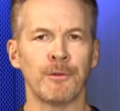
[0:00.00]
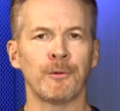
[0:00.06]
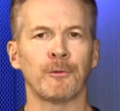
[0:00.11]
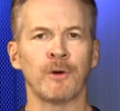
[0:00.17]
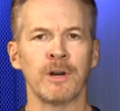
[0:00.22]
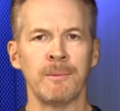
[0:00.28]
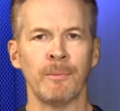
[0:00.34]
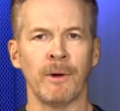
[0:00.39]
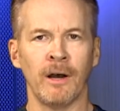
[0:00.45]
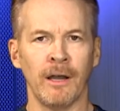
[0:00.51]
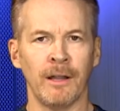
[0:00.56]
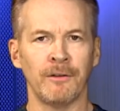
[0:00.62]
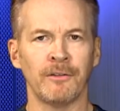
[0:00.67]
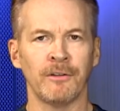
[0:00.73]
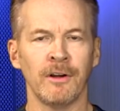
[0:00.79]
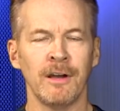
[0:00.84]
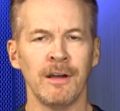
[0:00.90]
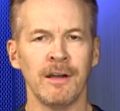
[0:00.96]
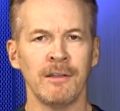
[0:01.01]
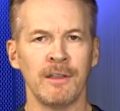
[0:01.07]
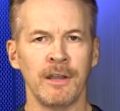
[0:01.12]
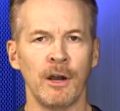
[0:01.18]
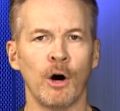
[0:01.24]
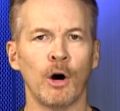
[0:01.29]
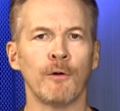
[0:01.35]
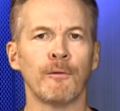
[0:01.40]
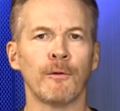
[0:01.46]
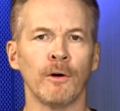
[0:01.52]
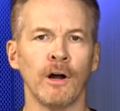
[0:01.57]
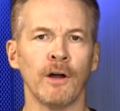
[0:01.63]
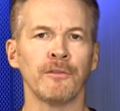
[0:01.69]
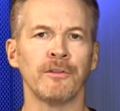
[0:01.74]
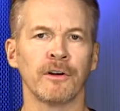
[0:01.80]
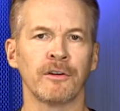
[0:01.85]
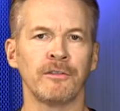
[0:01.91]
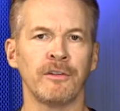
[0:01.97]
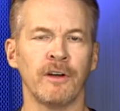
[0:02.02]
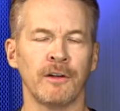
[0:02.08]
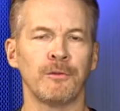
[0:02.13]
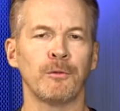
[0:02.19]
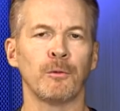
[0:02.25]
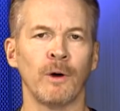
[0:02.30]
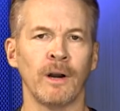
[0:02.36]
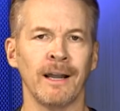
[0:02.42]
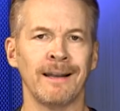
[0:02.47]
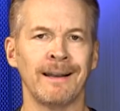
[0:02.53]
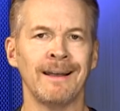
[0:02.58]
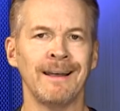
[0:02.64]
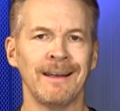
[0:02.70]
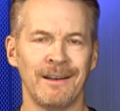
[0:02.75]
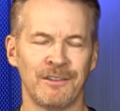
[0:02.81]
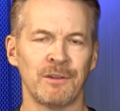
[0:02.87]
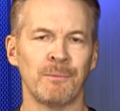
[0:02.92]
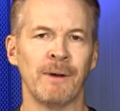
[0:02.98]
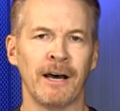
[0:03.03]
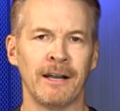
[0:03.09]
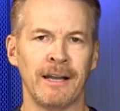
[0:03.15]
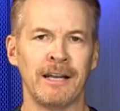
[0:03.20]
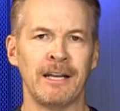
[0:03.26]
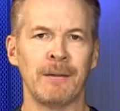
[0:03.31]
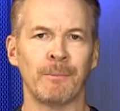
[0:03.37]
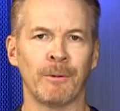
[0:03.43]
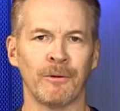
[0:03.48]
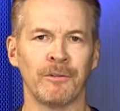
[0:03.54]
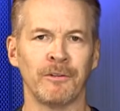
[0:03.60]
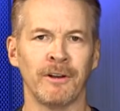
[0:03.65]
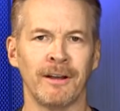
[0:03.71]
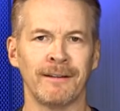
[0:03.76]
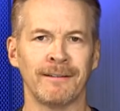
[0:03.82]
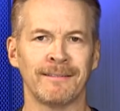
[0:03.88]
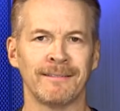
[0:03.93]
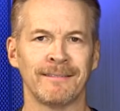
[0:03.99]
3 months. The overall success rate is about 80%.